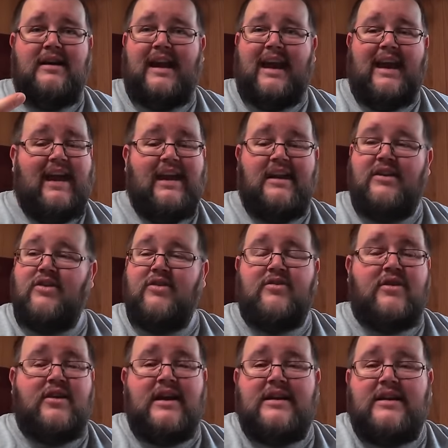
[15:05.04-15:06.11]

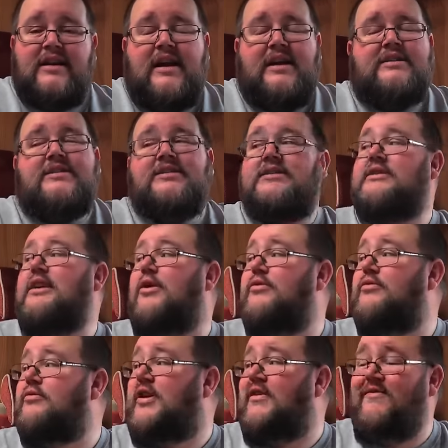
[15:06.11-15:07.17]
It's
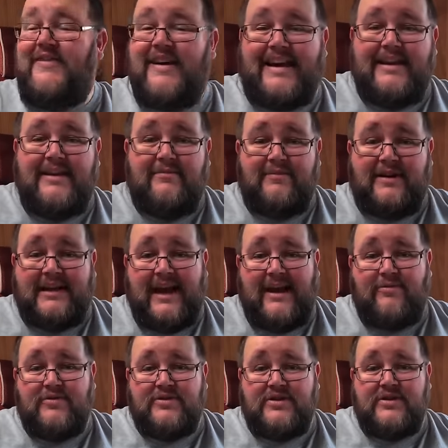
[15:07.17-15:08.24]
so convenient being
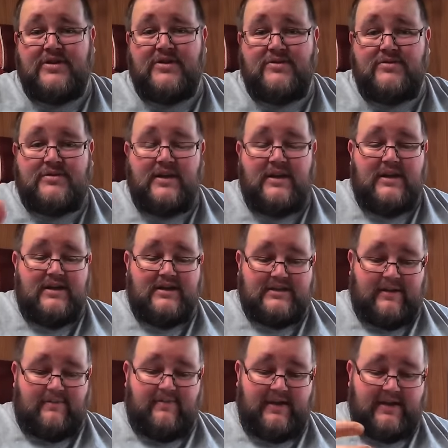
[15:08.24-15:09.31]
able to use
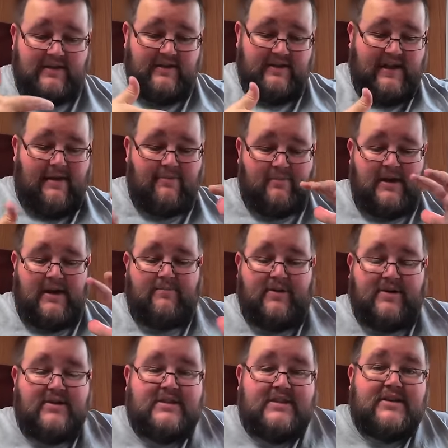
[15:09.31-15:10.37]
something that big,
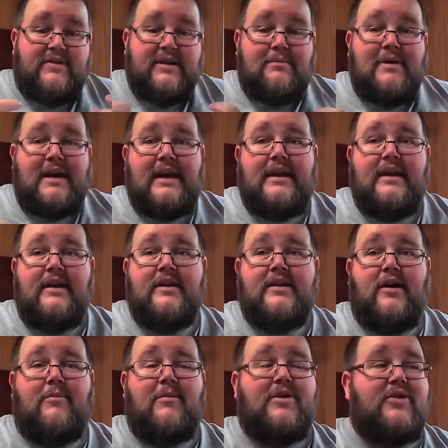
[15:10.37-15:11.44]
because it's only me, you
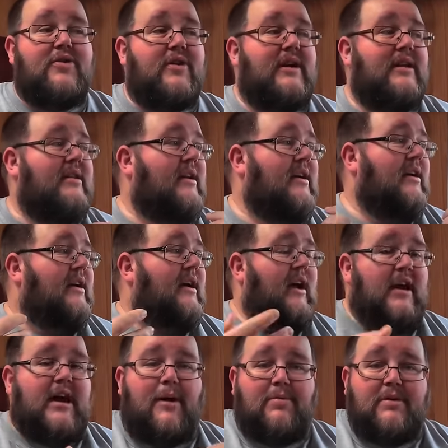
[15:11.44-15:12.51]
know. I'm only cooking
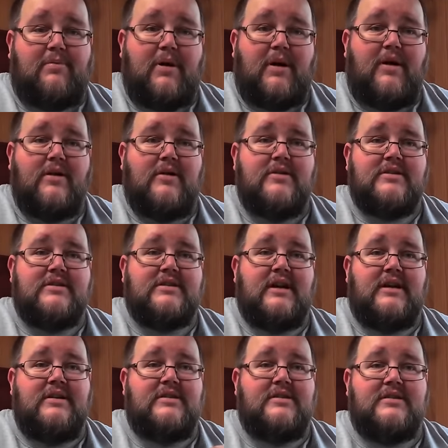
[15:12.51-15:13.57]
a couple of burgers
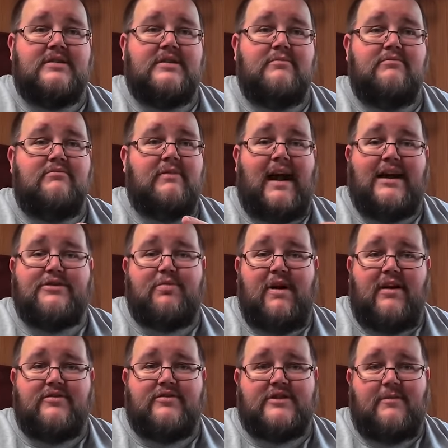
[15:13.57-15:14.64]
and some hash
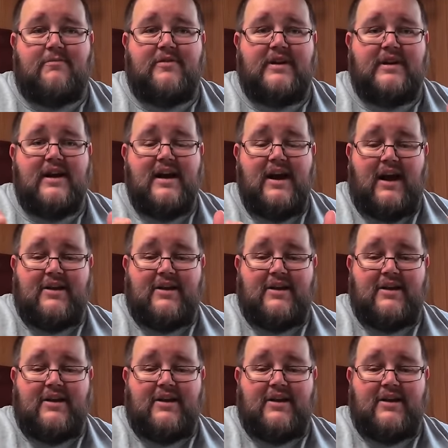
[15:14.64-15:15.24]
browns or something.